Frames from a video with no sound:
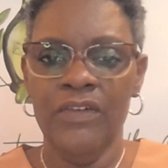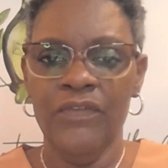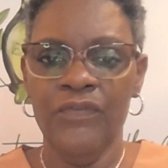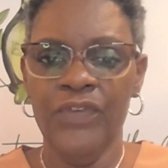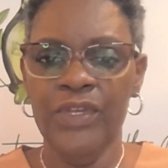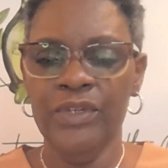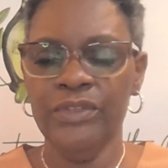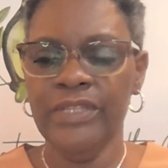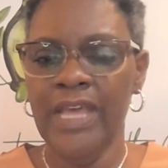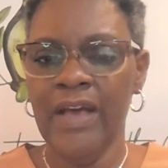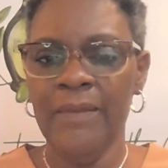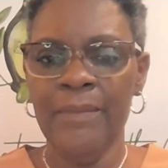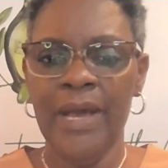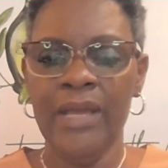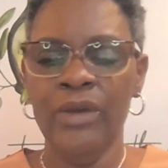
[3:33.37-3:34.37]
filled
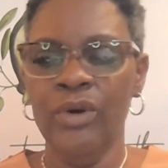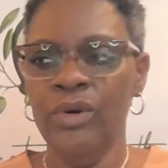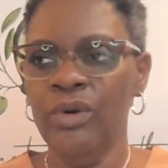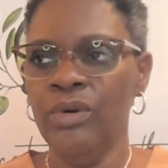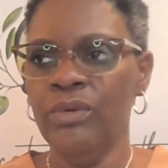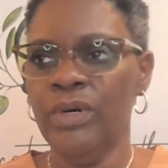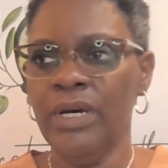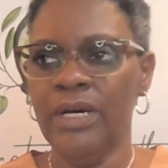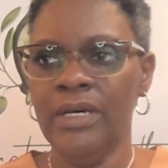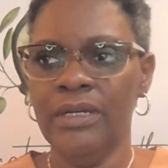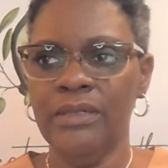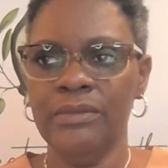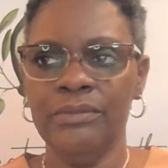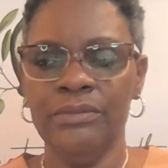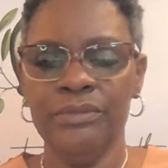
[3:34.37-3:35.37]
out my whole
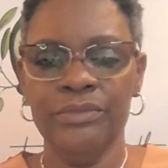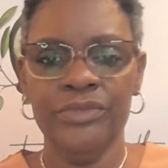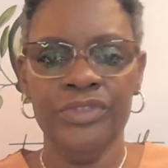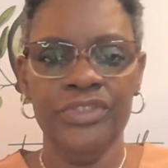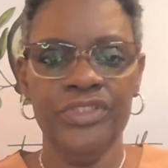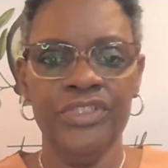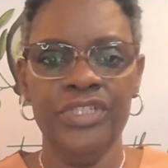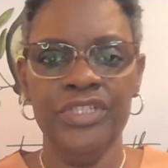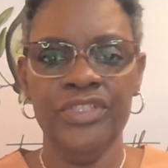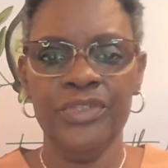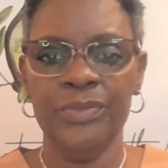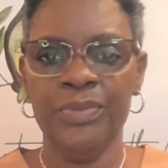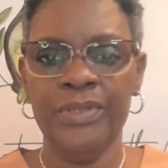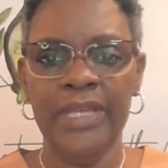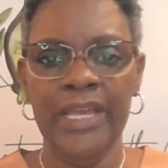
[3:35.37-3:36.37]

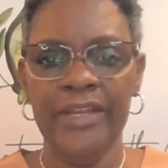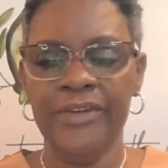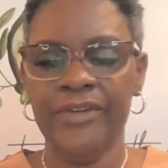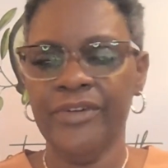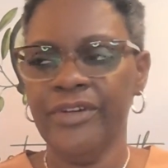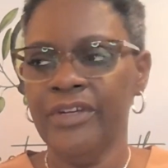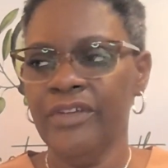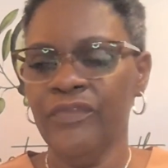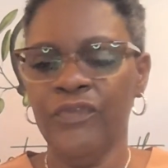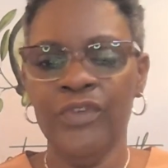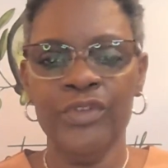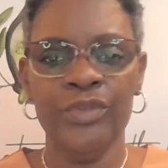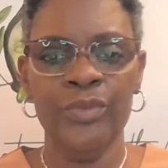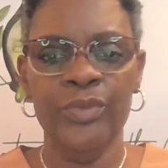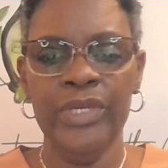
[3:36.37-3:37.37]
teacher planner
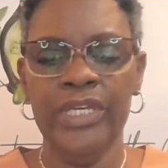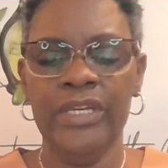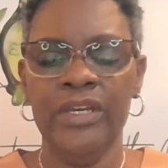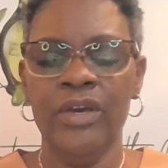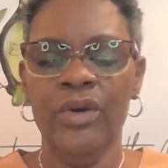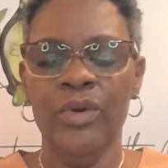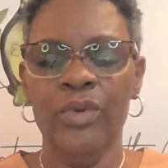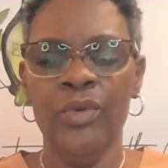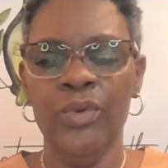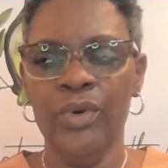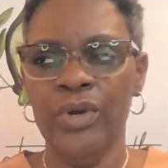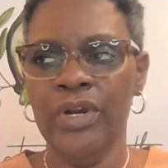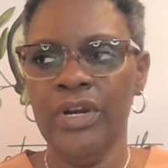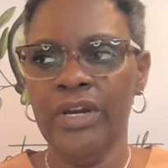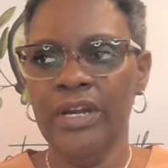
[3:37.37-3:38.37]
for the week,
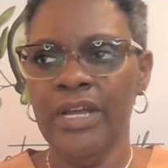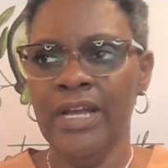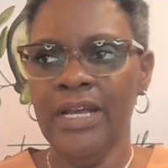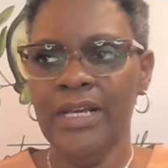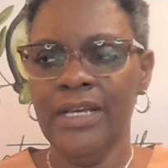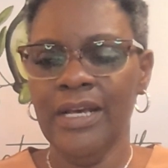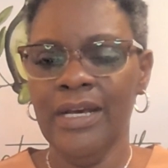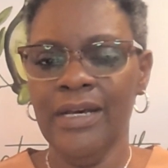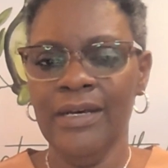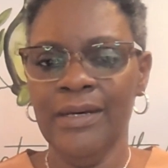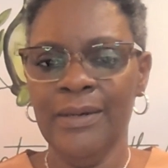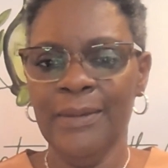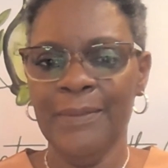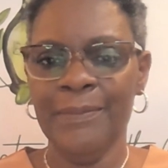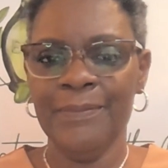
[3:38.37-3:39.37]
or
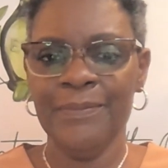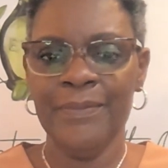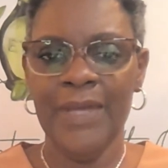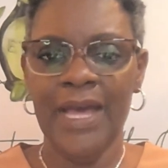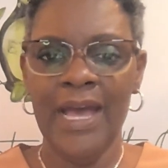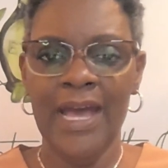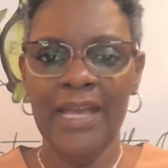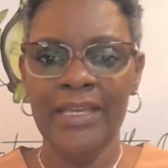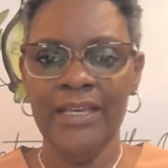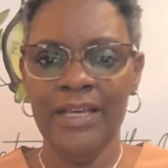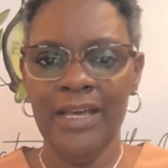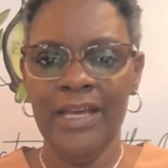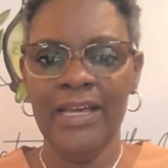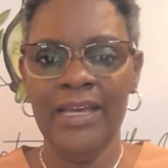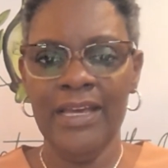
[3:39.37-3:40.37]

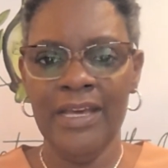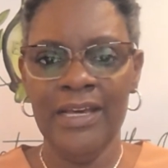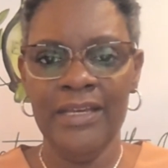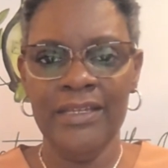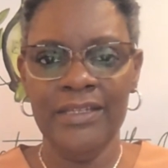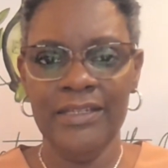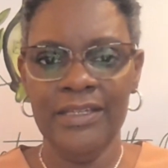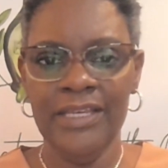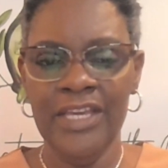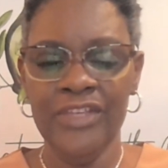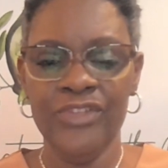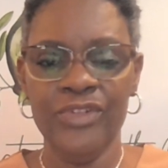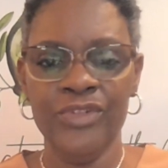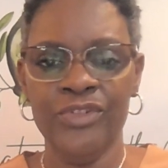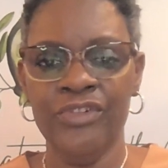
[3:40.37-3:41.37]
I
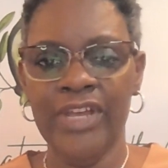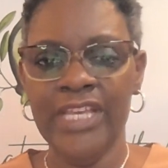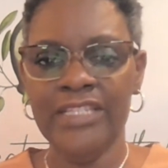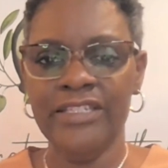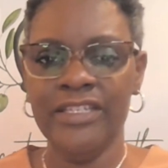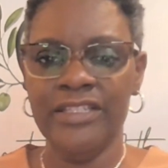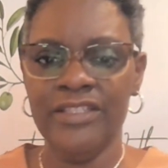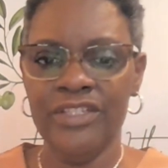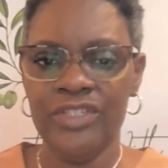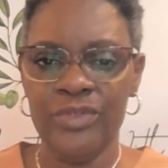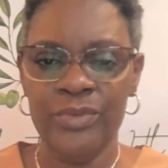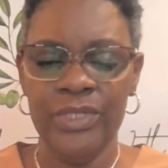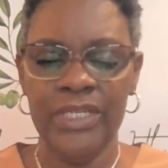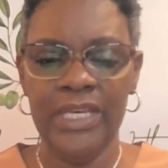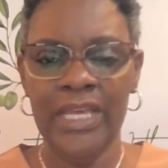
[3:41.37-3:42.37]
entered grades in
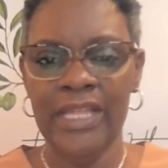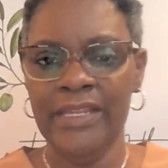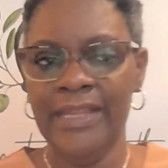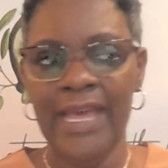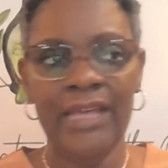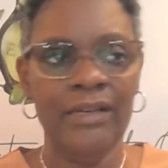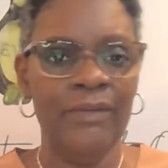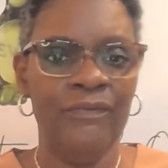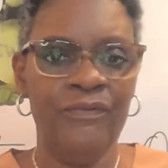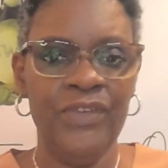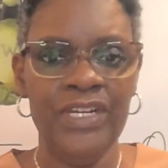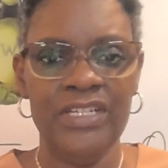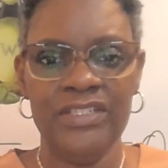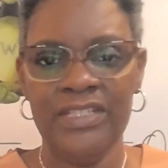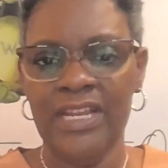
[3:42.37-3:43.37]
this week, and now I'm
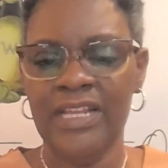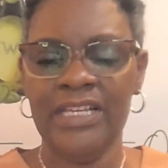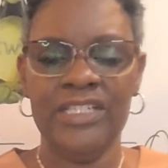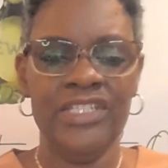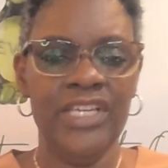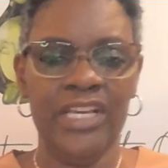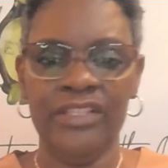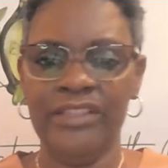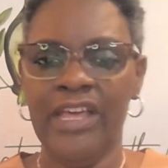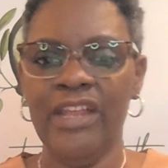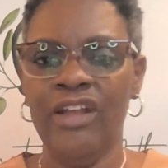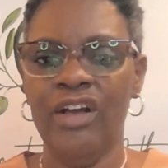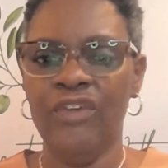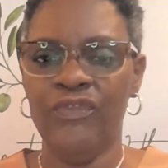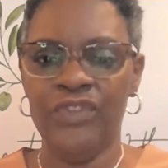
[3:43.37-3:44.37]
finished. Now I could check
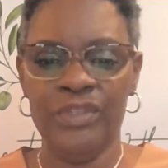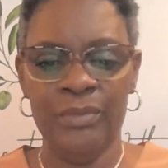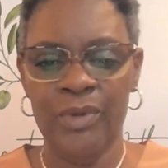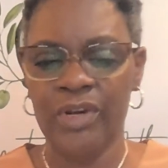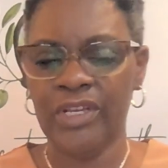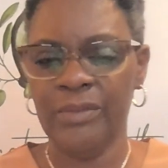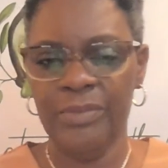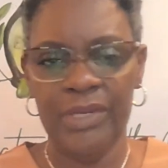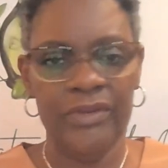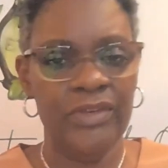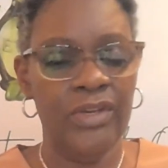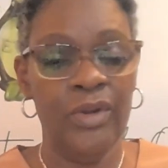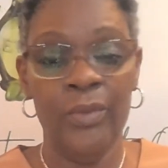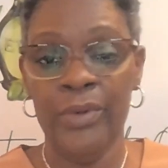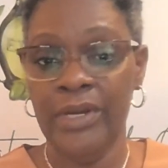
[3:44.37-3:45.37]
that off for the market
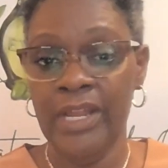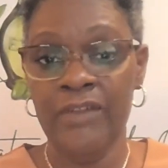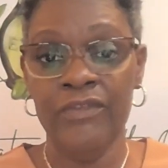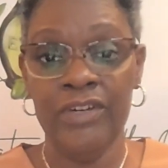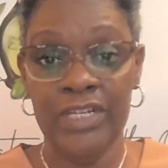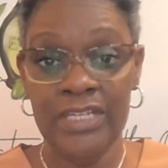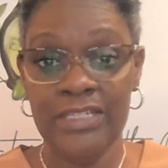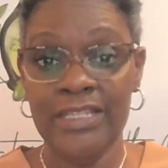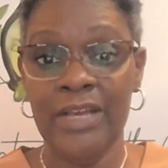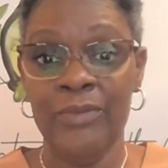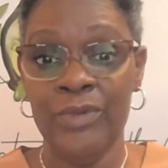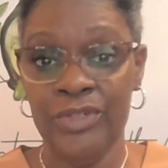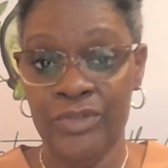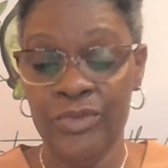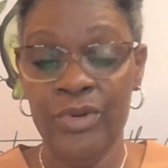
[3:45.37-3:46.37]
period, or whatever it is
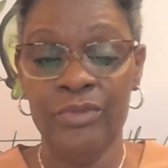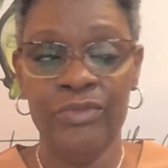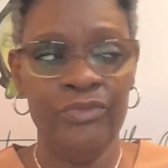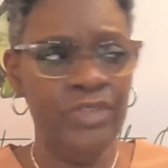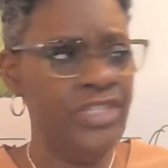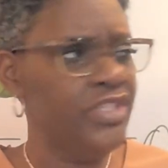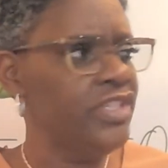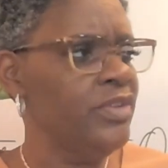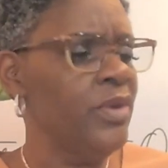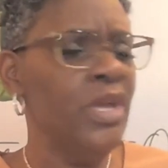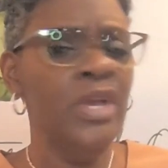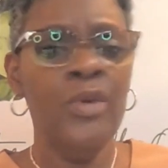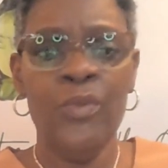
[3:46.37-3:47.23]
that we're doing. We're reaching it.